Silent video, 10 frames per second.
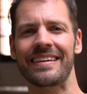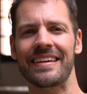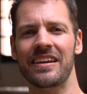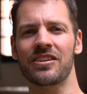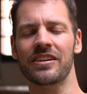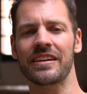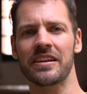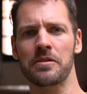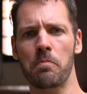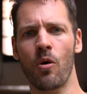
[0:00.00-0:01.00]
here
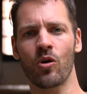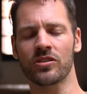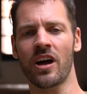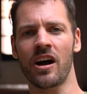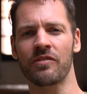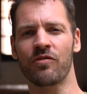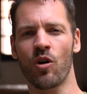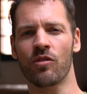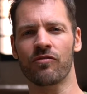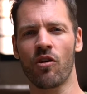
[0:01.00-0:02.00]
in Bogota
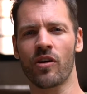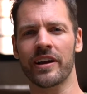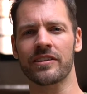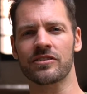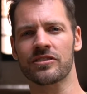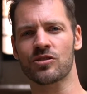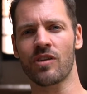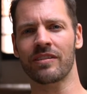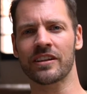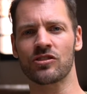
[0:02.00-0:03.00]
for foreigners
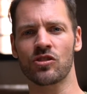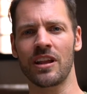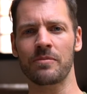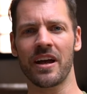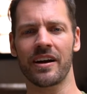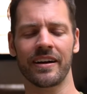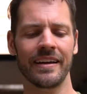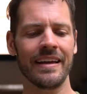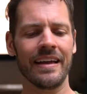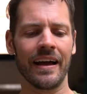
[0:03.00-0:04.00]
traveling to Colombia.
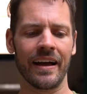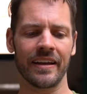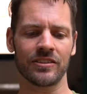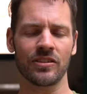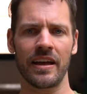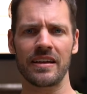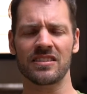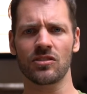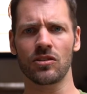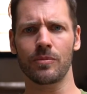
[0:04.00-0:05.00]
And today
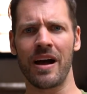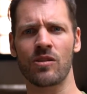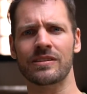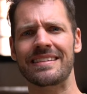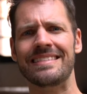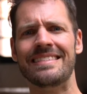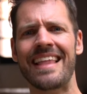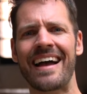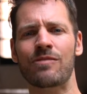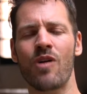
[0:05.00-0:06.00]
it's all about
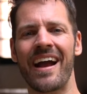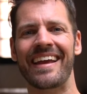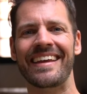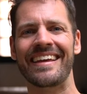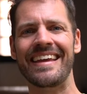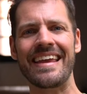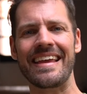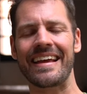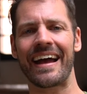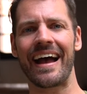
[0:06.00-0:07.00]
La
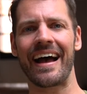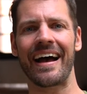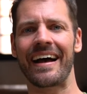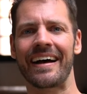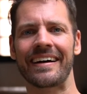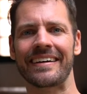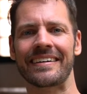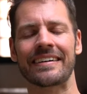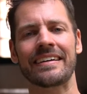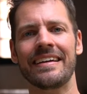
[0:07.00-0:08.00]

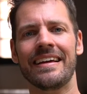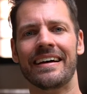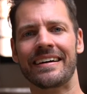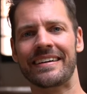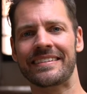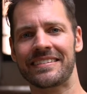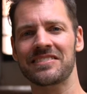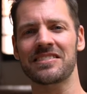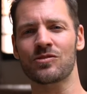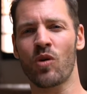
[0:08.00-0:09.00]
Guajira. And
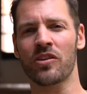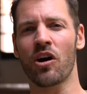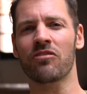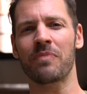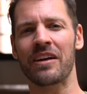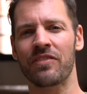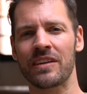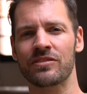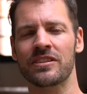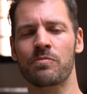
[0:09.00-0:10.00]
this is one of my
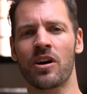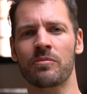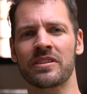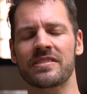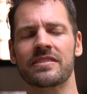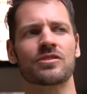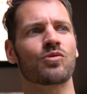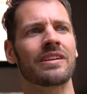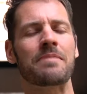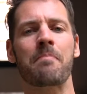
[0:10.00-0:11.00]
favorite departments. It's
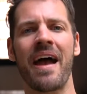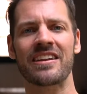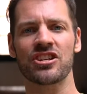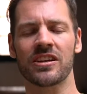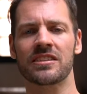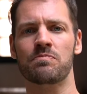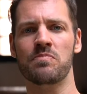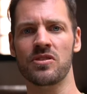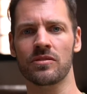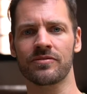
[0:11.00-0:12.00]
really magic, it's
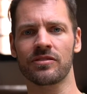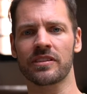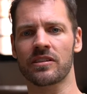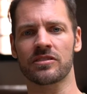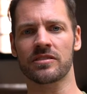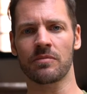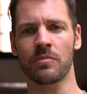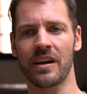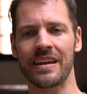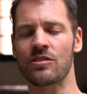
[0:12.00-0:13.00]
beautiful, there are some
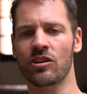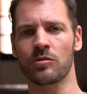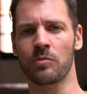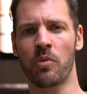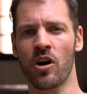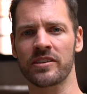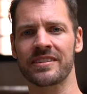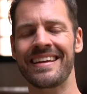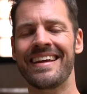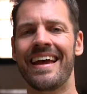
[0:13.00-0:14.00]
incredible
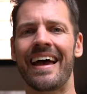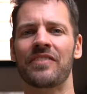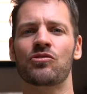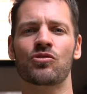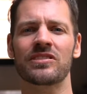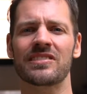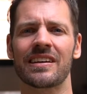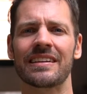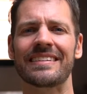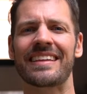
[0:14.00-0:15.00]
parts, and
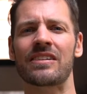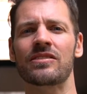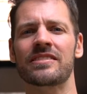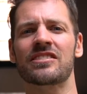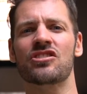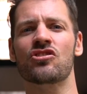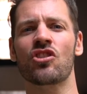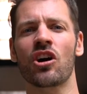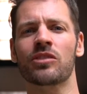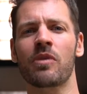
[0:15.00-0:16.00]
touristically there is
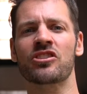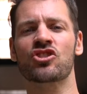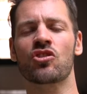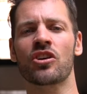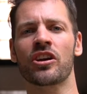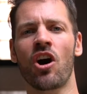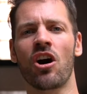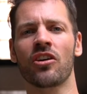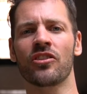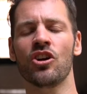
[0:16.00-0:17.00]
not much going
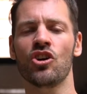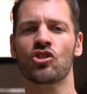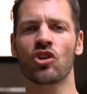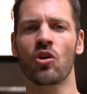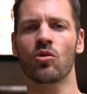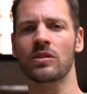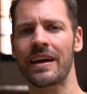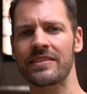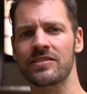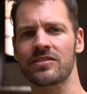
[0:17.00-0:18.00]
on. So
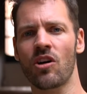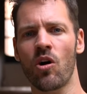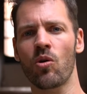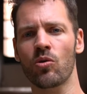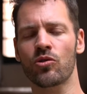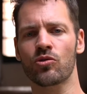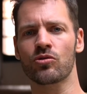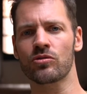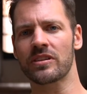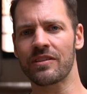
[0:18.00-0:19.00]
let's go
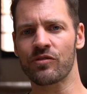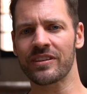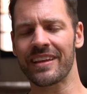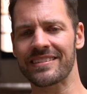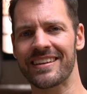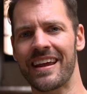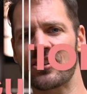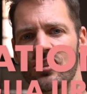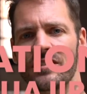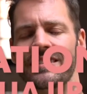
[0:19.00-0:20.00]
through different
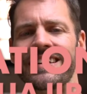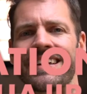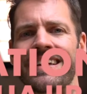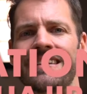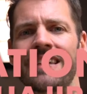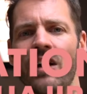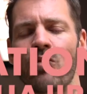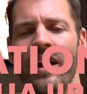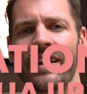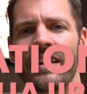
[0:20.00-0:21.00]
destinations in La
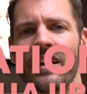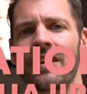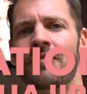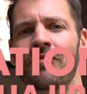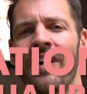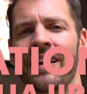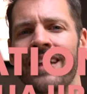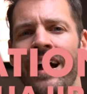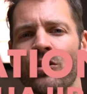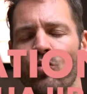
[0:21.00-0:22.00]
Guajira and find
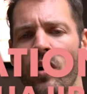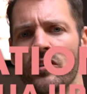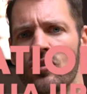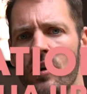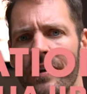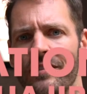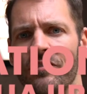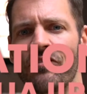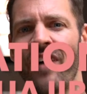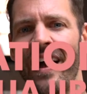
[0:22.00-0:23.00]
out what you can
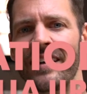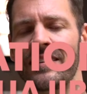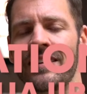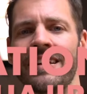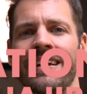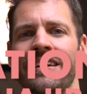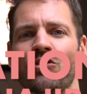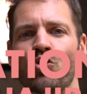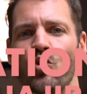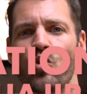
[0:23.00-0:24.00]
find,
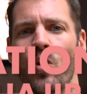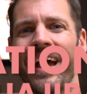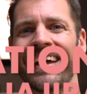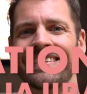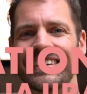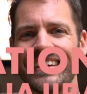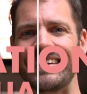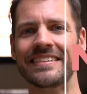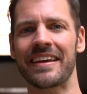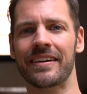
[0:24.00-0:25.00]
do and
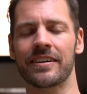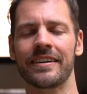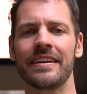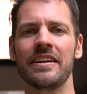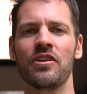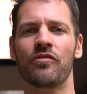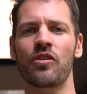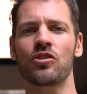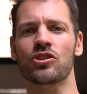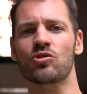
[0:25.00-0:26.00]
eat there.
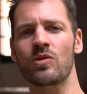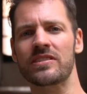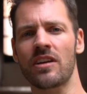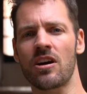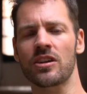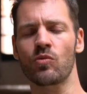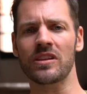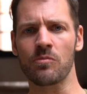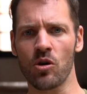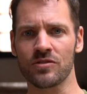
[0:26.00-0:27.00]
First, we start with
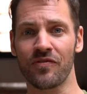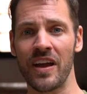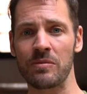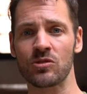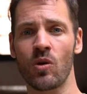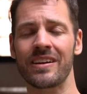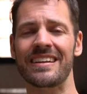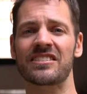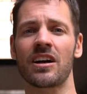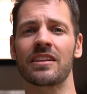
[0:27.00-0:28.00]
the most famous one.
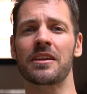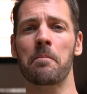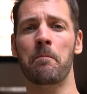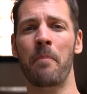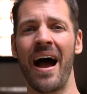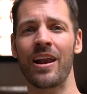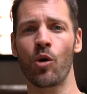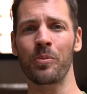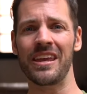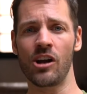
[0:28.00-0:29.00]
It's called
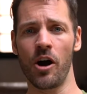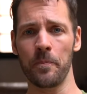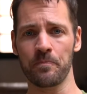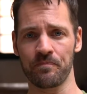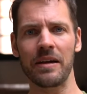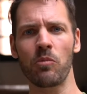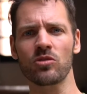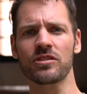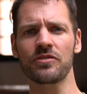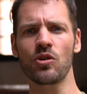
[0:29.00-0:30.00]
Palomino. And
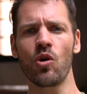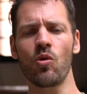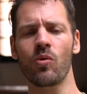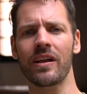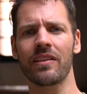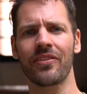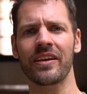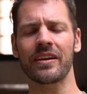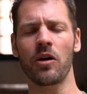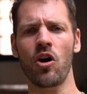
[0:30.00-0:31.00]
most of you will
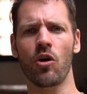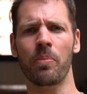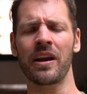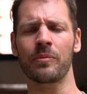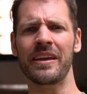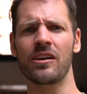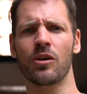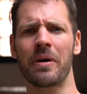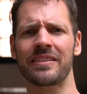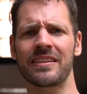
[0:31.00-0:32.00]
think, oh, Palomino,
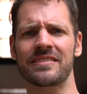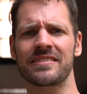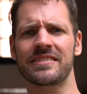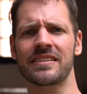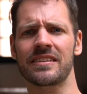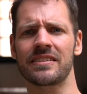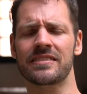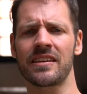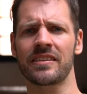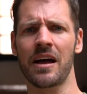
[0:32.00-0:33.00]
but it's in
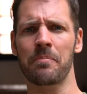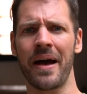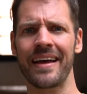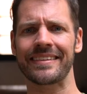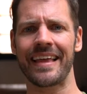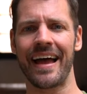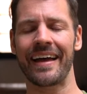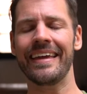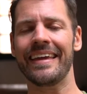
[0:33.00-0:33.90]
Santa Marta.